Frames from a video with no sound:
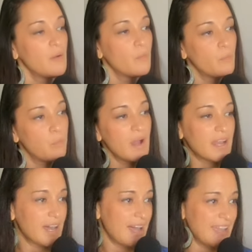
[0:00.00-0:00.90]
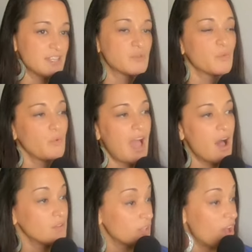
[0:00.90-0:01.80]
what kind?
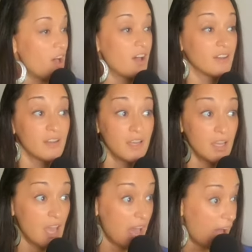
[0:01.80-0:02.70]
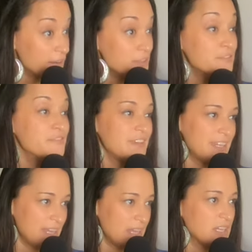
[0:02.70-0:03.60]
How long? How do you fit in? How it? do you fit
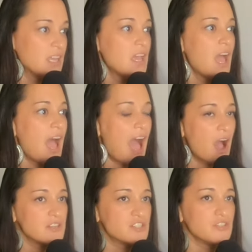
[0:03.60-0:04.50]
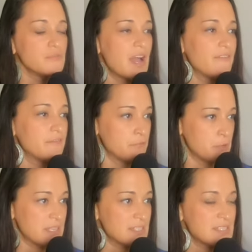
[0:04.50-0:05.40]
in? How do you have a
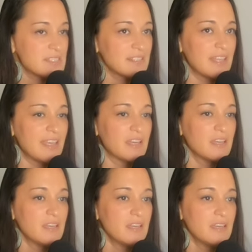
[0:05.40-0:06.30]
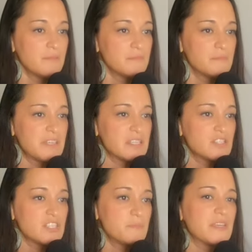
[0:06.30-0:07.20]
voice? Like, because
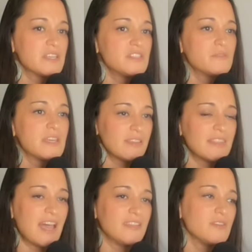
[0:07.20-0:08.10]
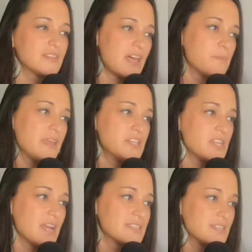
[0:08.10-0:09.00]
just because you get that and you get that
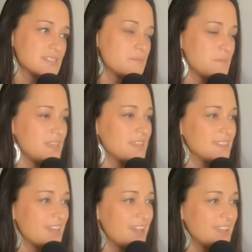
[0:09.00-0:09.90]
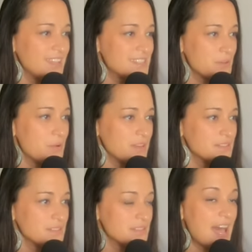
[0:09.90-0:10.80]
paycheck doesn't mean that it's
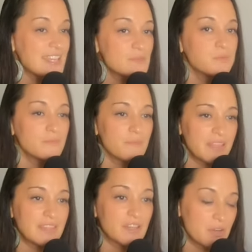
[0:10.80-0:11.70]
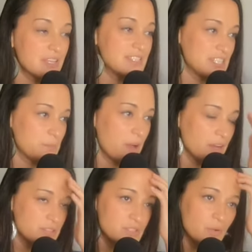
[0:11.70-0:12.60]
going. That's been the craziest
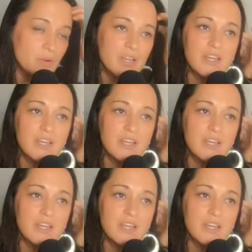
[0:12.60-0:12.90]
part. So